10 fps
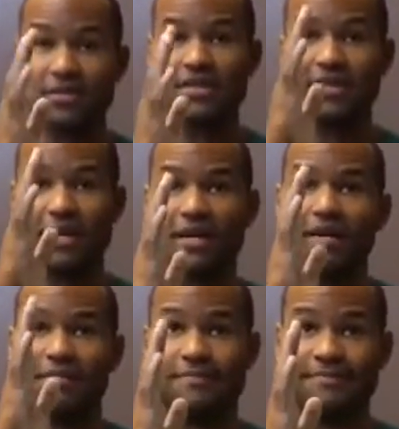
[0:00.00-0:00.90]
or look
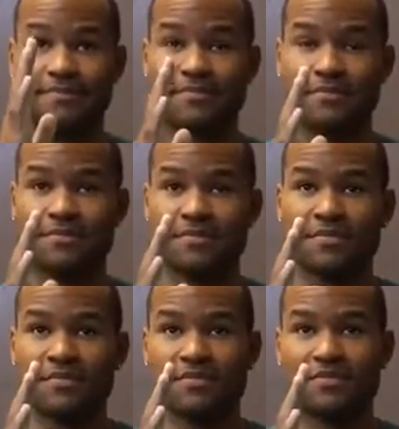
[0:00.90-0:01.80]
up,
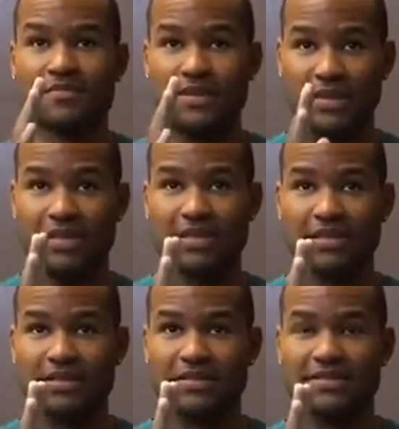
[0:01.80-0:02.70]

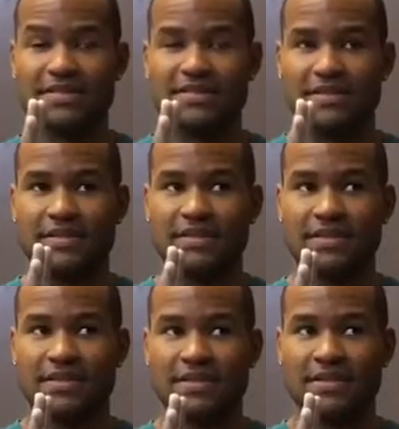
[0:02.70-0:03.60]
because
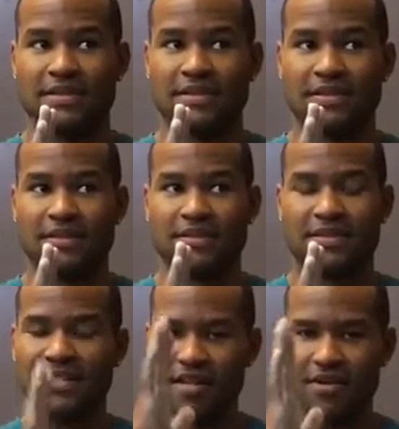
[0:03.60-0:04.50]

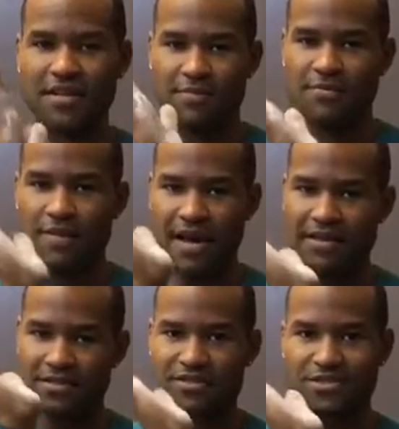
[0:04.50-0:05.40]
that's how you keep your
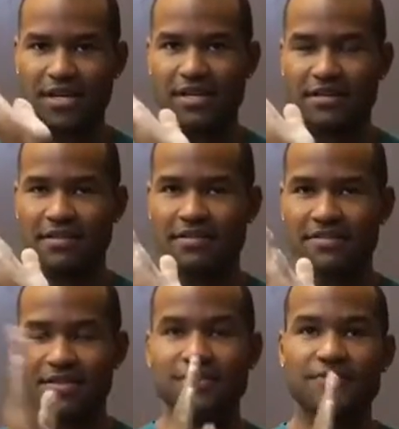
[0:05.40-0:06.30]
back straight.
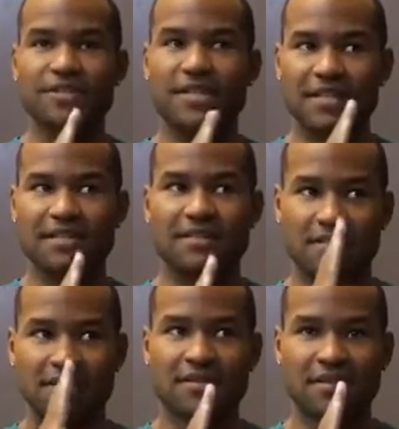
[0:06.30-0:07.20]
So if your head
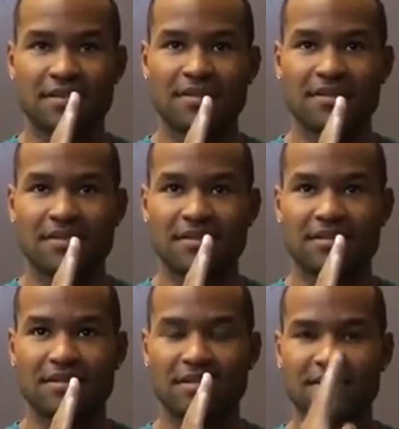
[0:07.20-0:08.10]

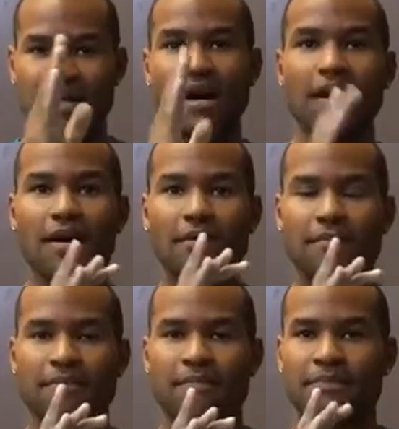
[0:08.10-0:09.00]
is
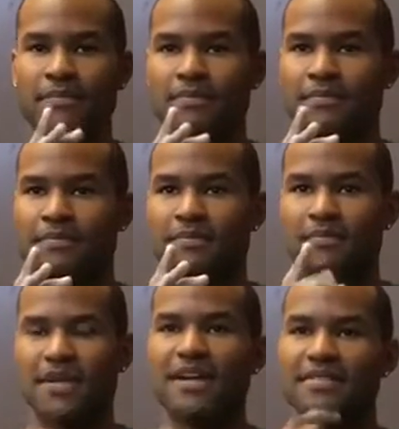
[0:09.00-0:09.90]
up,
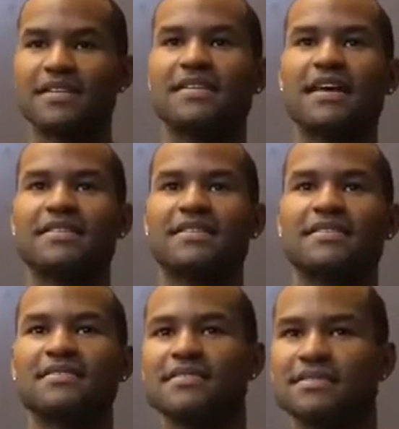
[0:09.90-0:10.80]
your head's
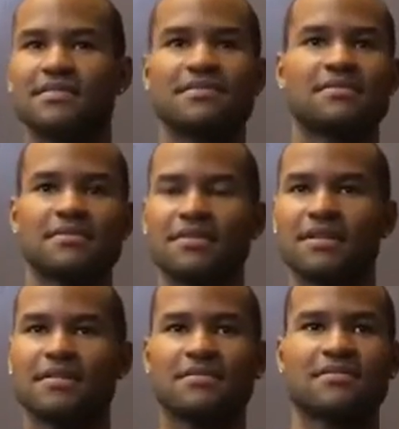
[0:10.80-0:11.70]
connected to,
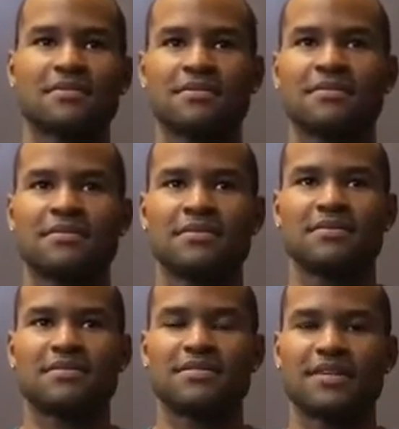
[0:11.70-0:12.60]

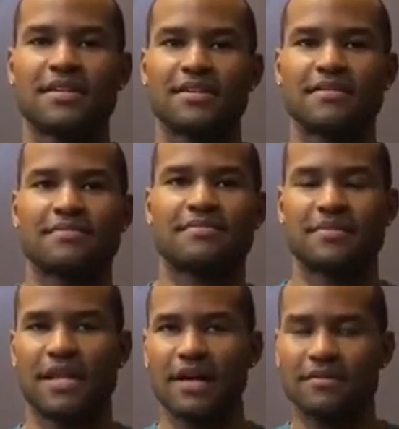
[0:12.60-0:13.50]
sternum,
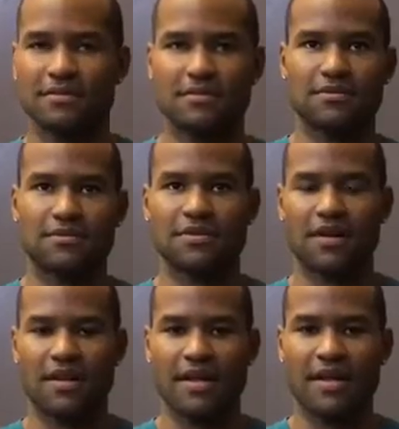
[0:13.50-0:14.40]
clavicle,
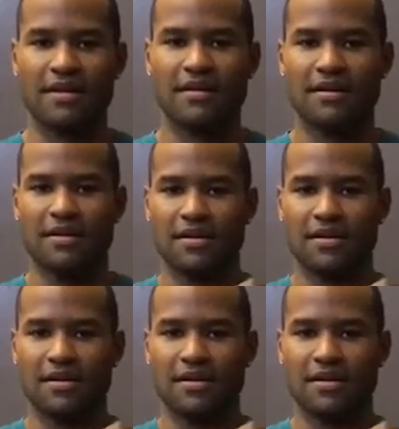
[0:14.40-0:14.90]
all that.